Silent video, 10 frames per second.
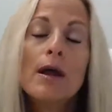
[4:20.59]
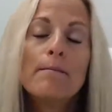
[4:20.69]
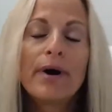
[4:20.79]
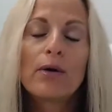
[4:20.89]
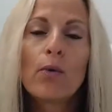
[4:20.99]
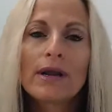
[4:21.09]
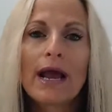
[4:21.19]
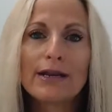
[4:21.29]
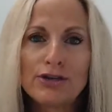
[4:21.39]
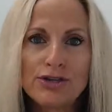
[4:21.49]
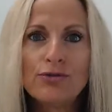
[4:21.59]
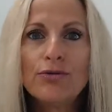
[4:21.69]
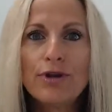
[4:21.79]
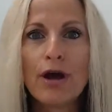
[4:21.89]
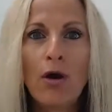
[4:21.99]
But what I do
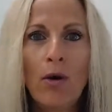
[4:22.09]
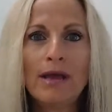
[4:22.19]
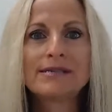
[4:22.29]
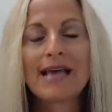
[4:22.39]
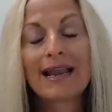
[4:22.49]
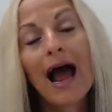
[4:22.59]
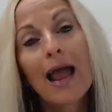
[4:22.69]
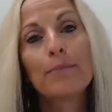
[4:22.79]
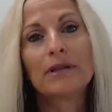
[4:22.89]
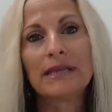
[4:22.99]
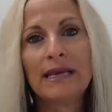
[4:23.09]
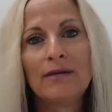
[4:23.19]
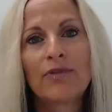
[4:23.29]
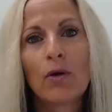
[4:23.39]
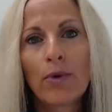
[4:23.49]
know is that I
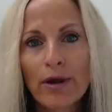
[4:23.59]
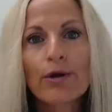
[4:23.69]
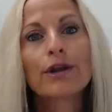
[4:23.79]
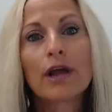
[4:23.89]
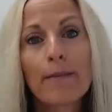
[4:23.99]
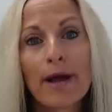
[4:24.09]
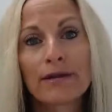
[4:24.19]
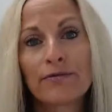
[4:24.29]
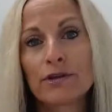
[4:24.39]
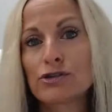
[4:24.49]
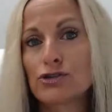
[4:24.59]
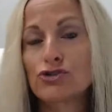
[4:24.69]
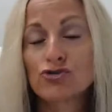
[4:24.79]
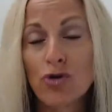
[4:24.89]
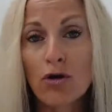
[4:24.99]
believe that we are going to come out of this
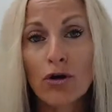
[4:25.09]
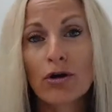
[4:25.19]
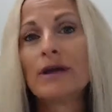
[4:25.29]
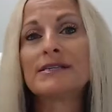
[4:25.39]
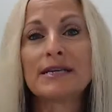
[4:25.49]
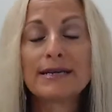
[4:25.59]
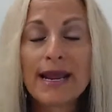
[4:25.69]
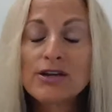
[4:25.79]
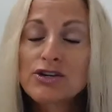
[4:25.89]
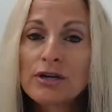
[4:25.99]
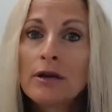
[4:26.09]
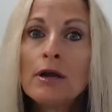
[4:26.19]
stronger as a nation,